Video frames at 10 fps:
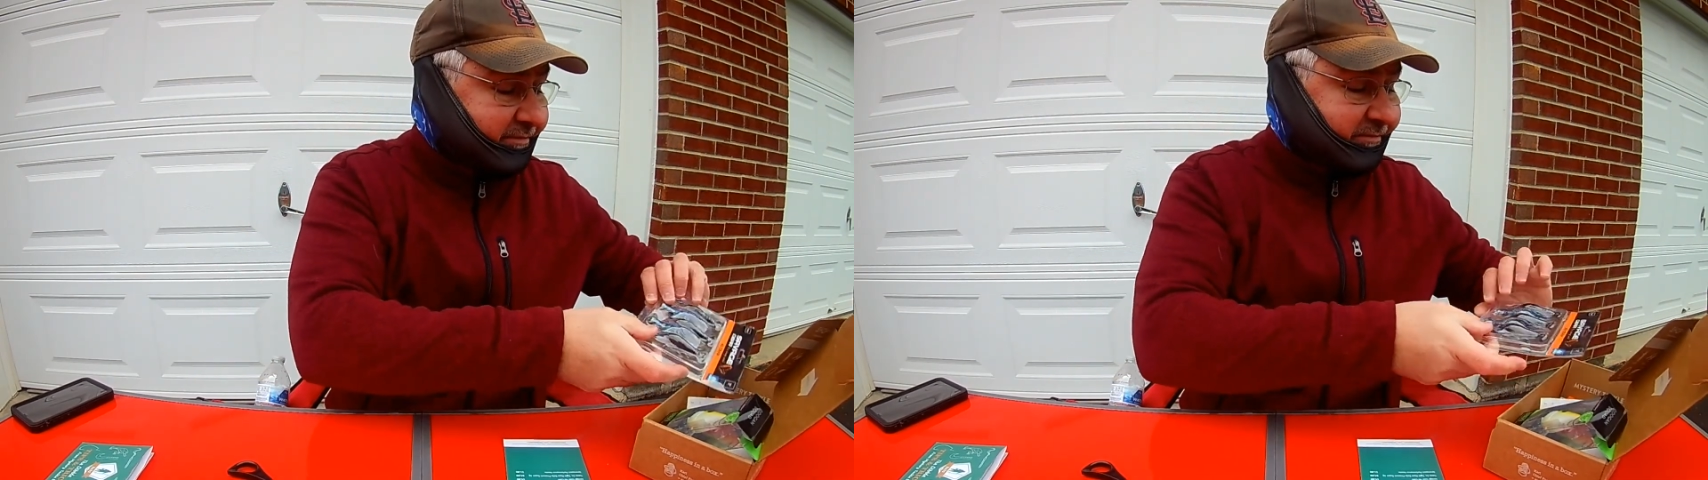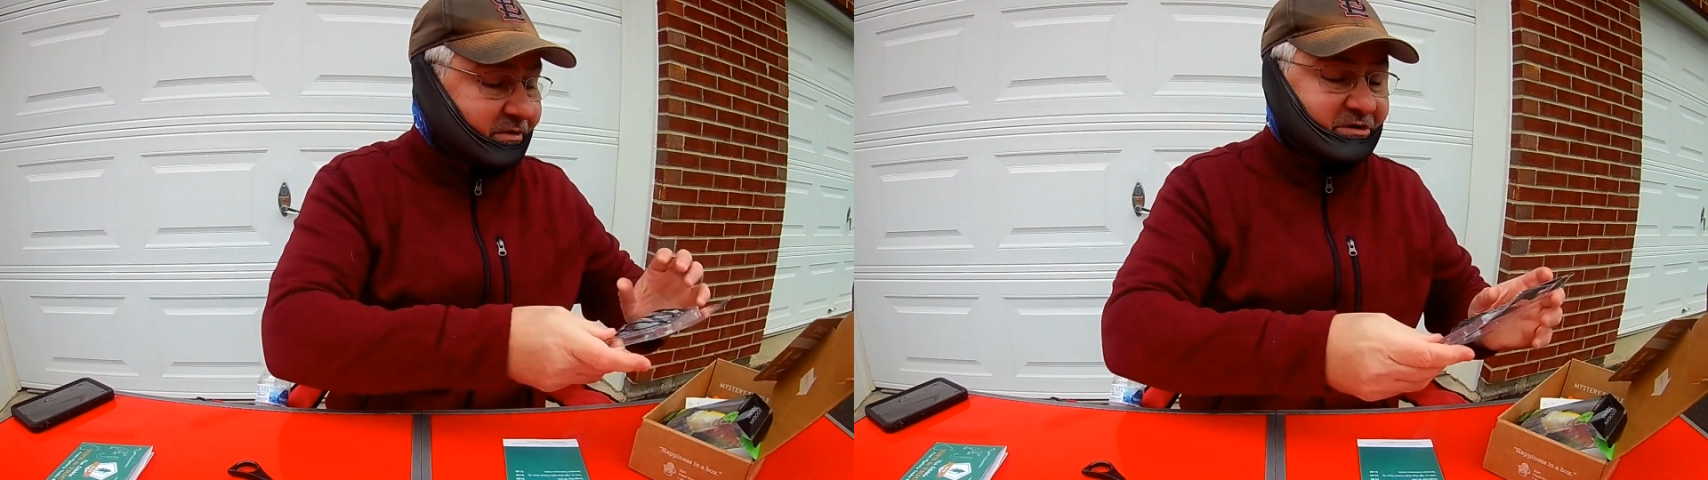
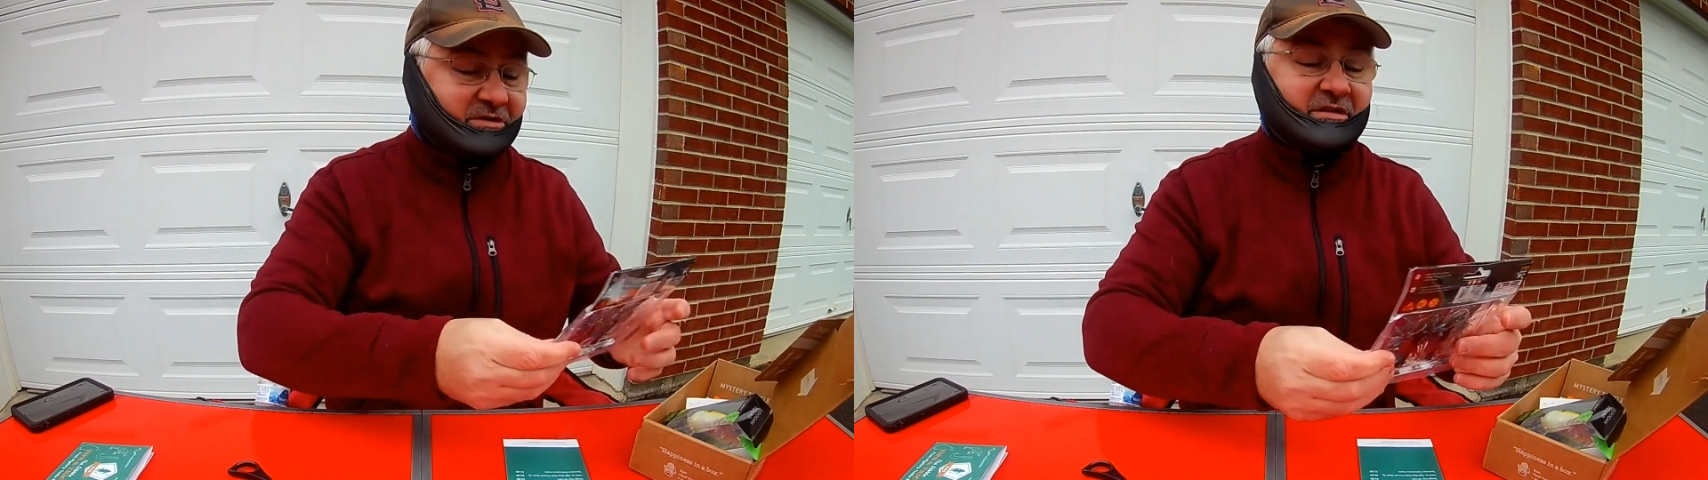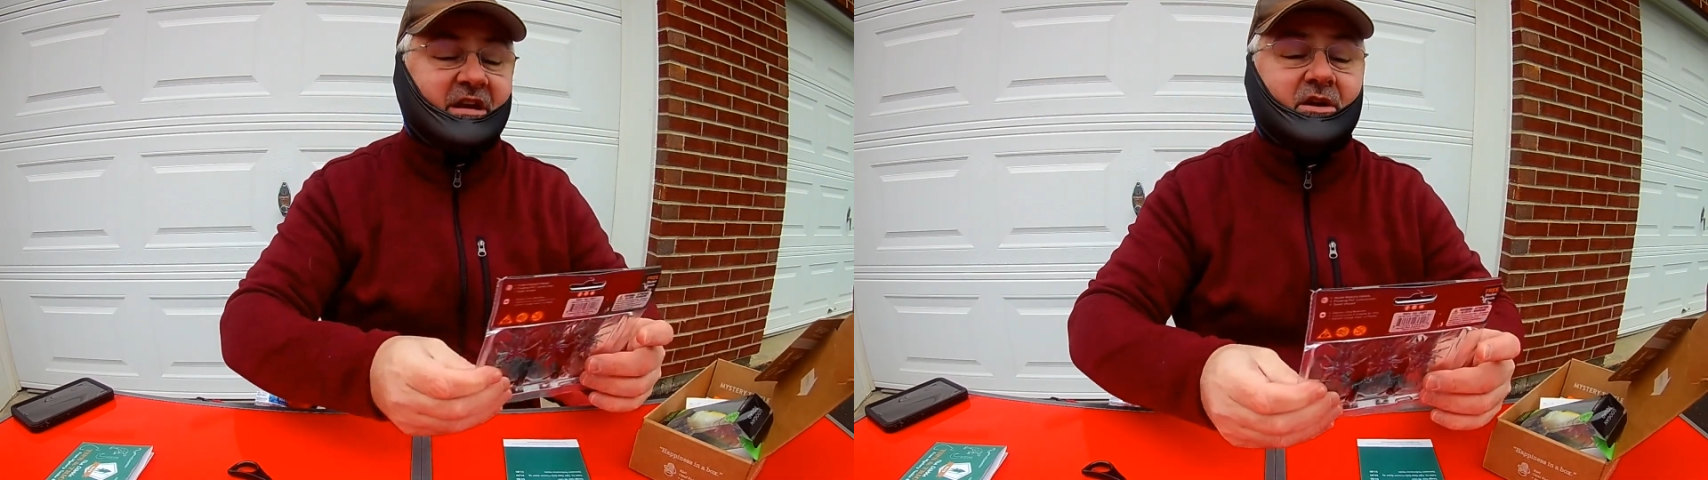First
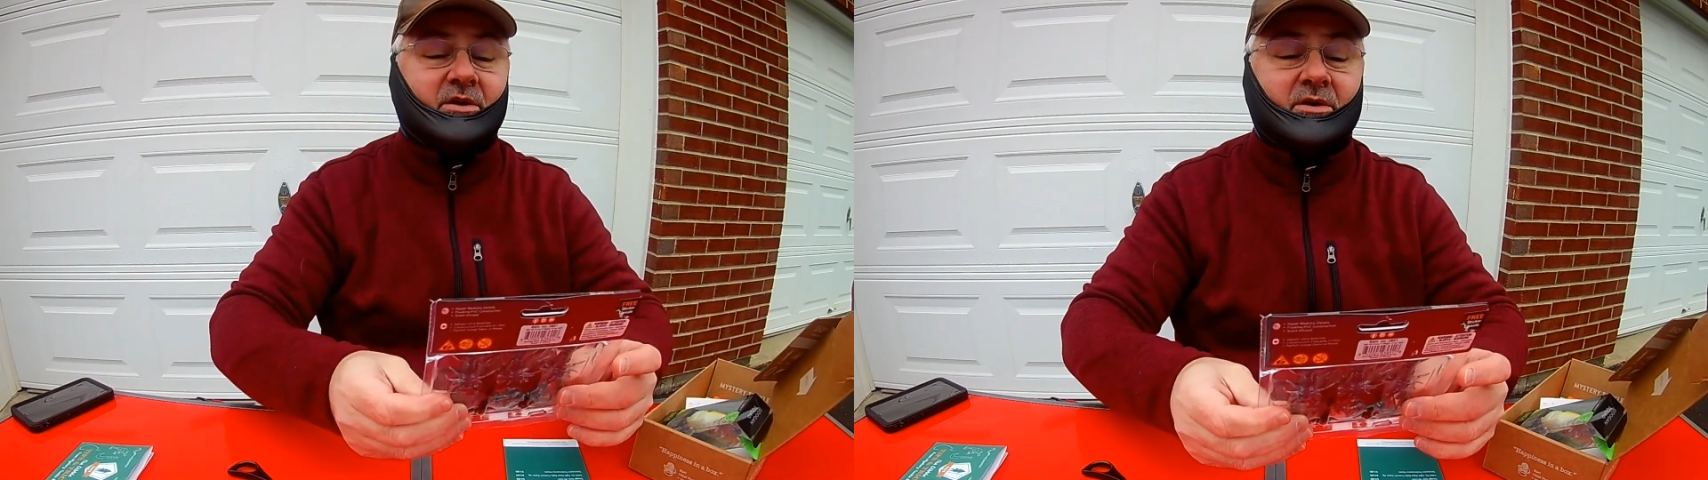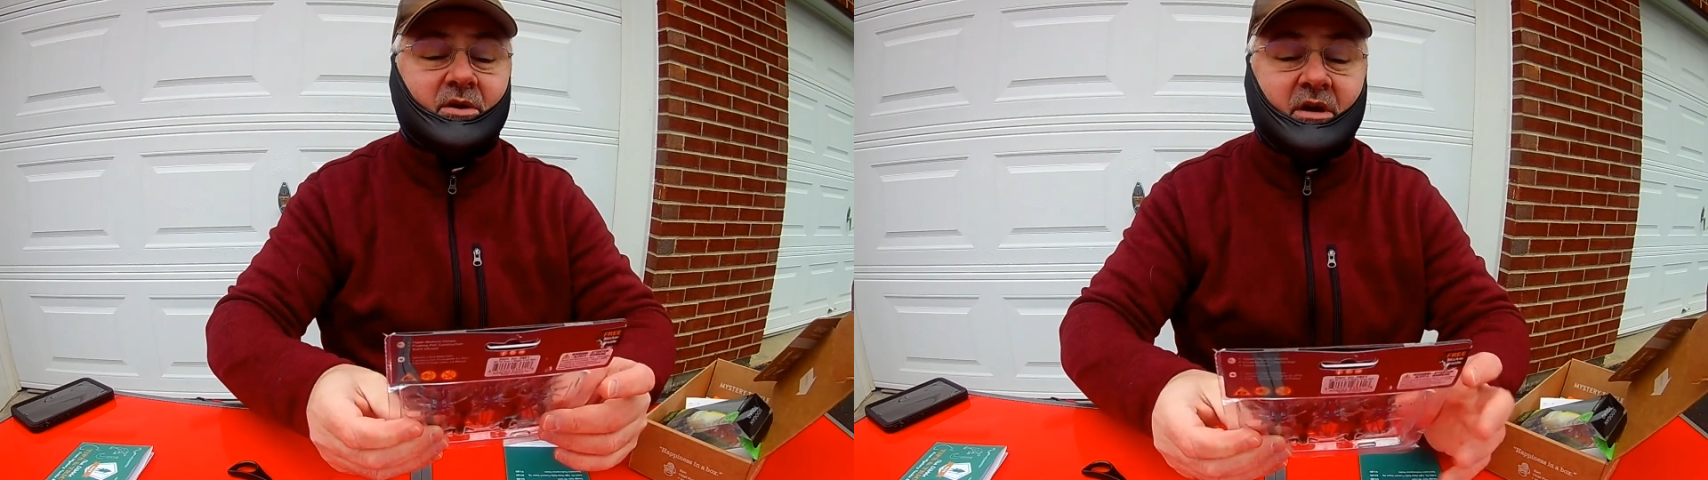here